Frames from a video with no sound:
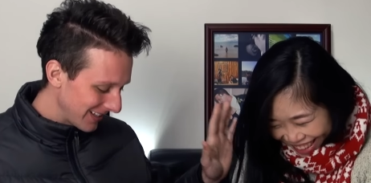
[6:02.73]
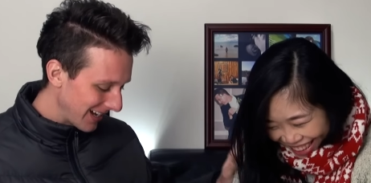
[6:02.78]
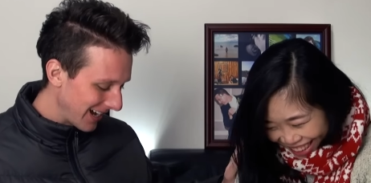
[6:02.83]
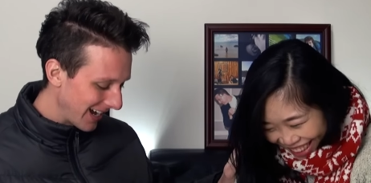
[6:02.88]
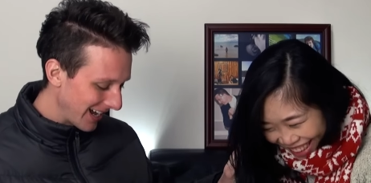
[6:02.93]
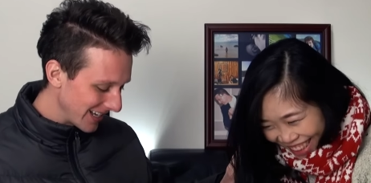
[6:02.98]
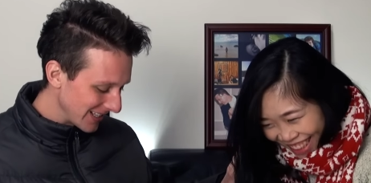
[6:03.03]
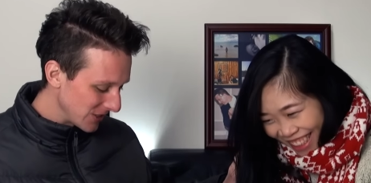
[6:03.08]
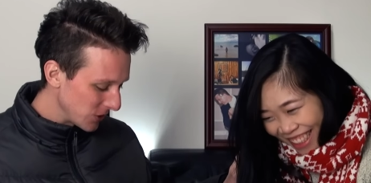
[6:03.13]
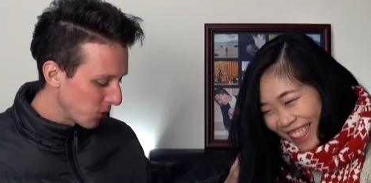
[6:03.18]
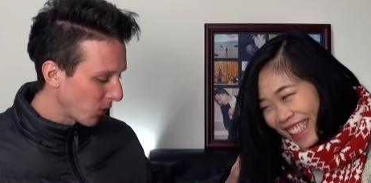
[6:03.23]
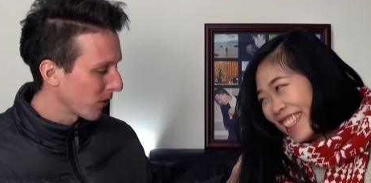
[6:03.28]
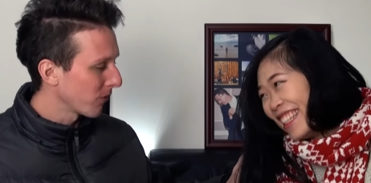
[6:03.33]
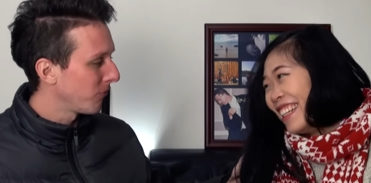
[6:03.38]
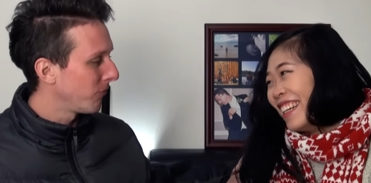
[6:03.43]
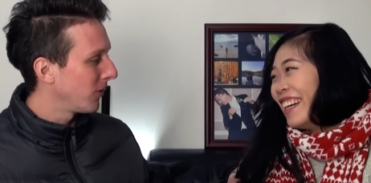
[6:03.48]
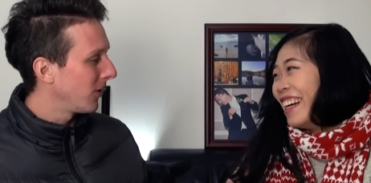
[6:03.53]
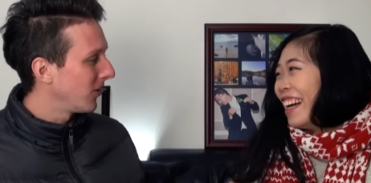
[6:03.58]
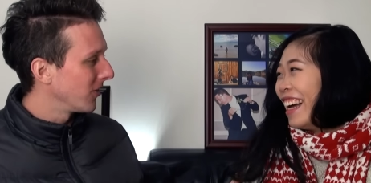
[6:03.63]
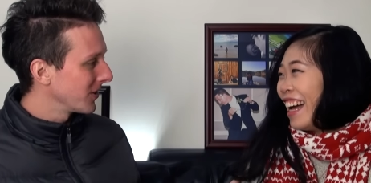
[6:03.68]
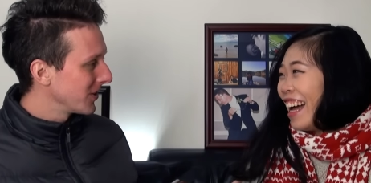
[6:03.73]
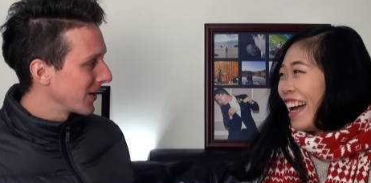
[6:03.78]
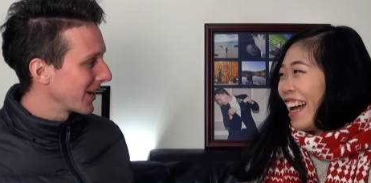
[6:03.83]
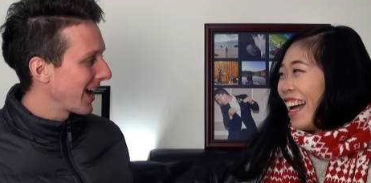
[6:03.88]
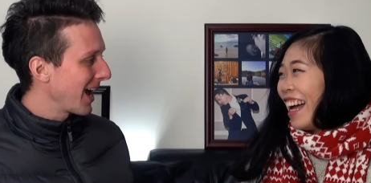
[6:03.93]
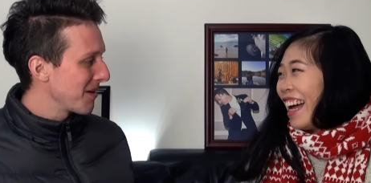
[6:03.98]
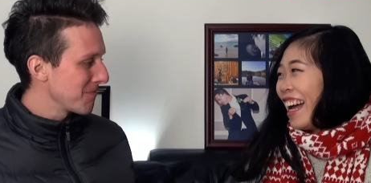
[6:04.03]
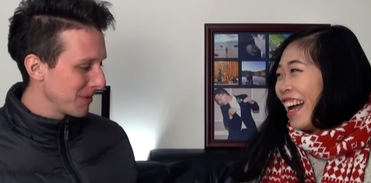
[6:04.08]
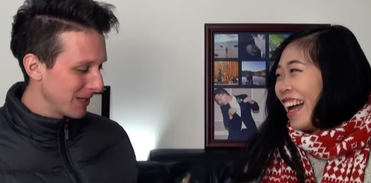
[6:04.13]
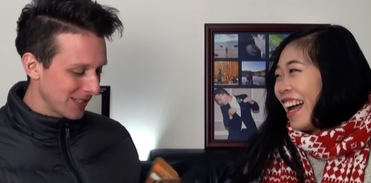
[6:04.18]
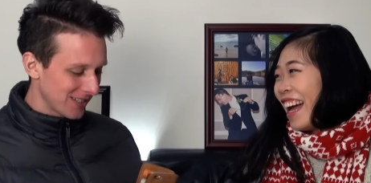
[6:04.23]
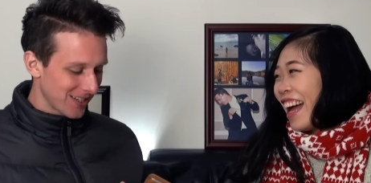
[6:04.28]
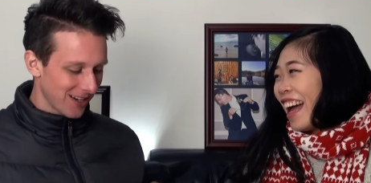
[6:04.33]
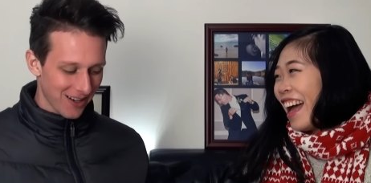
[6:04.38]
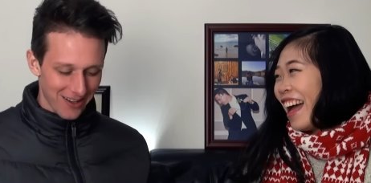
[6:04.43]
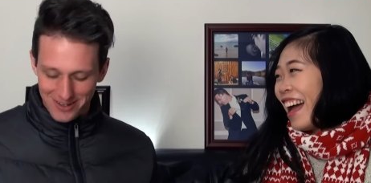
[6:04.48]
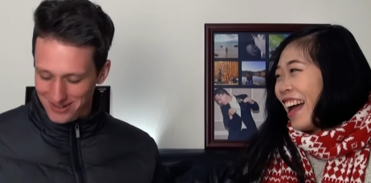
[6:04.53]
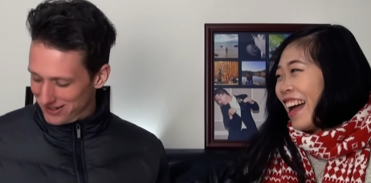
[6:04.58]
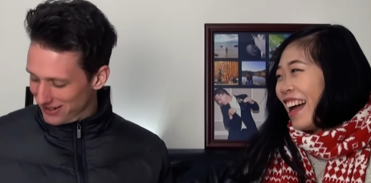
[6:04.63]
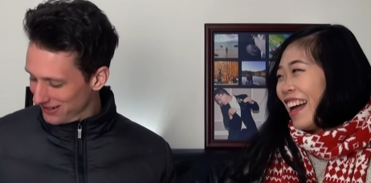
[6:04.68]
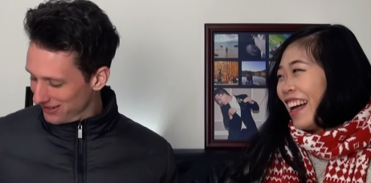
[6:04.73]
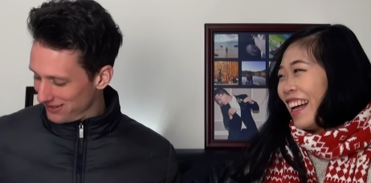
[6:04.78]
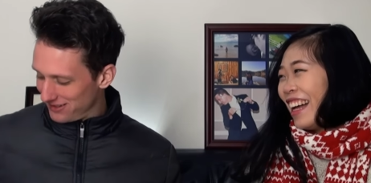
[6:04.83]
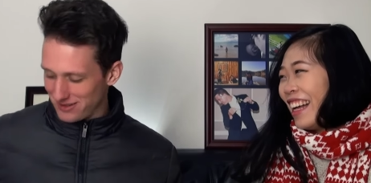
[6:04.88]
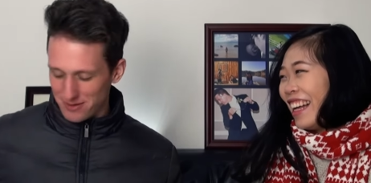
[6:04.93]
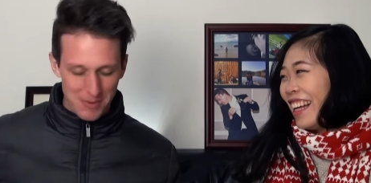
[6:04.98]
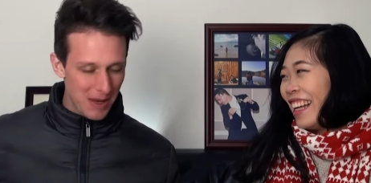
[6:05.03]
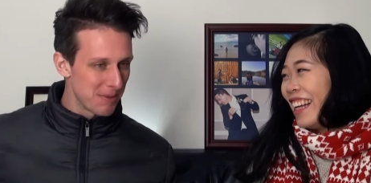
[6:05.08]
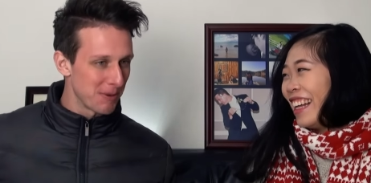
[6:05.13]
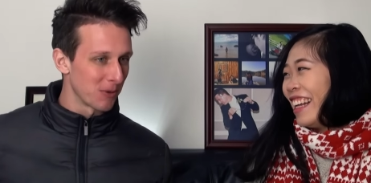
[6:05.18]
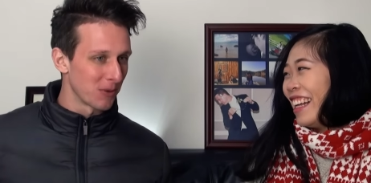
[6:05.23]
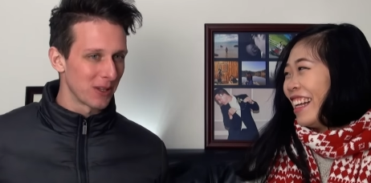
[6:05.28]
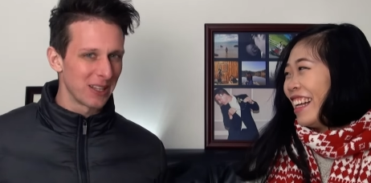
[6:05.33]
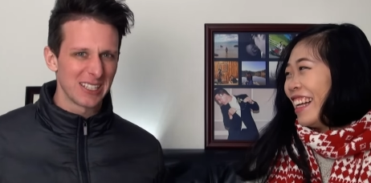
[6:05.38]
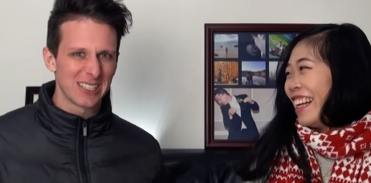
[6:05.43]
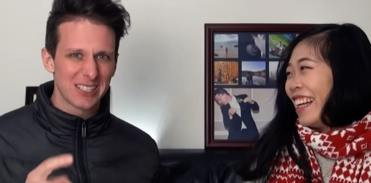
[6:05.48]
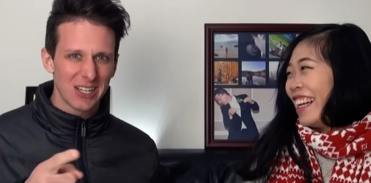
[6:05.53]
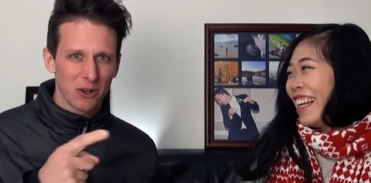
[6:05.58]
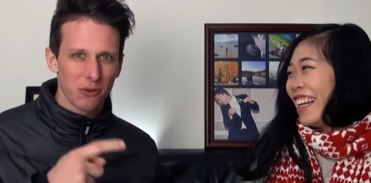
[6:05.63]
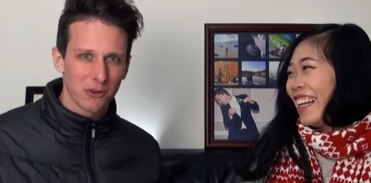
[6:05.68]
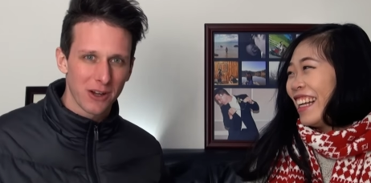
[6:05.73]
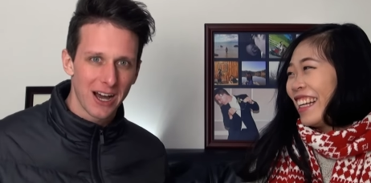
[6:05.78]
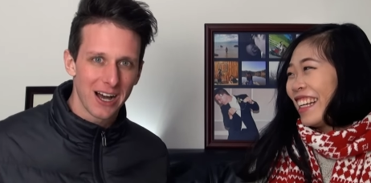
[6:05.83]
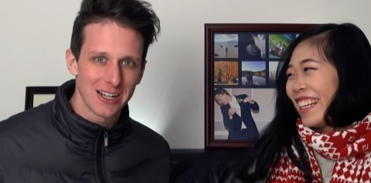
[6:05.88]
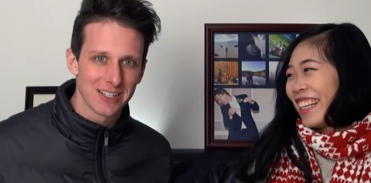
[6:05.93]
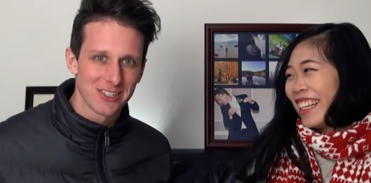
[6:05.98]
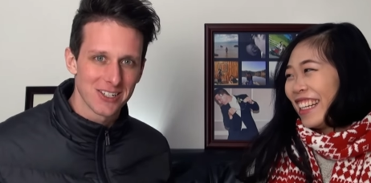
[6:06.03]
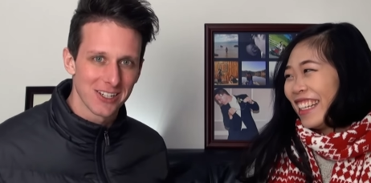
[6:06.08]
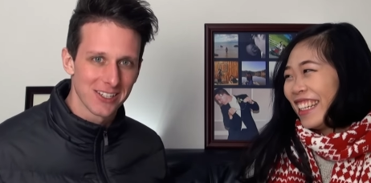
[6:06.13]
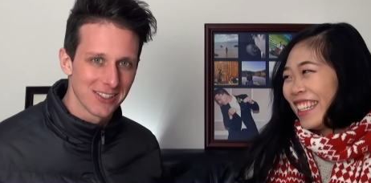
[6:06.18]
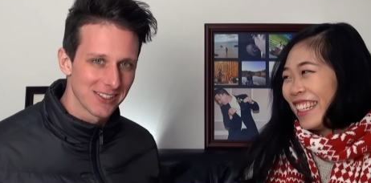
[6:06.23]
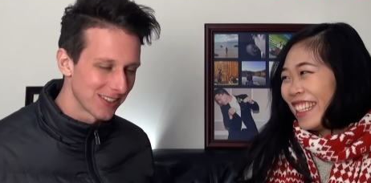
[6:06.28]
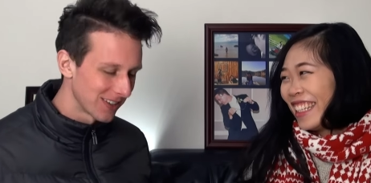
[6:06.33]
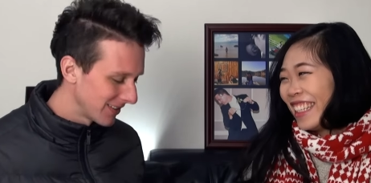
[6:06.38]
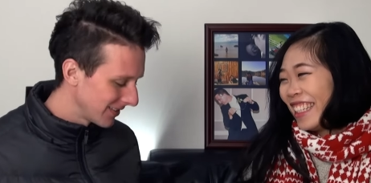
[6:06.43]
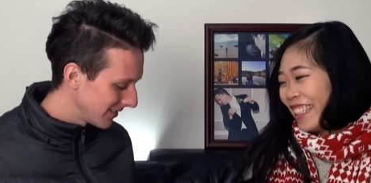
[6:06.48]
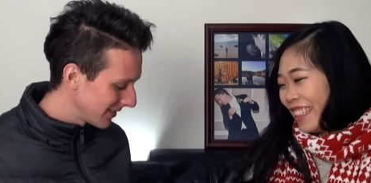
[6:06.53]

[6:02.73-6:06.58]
Speaker 1: uh, it's your fault. You got me started. You made me really self conscious.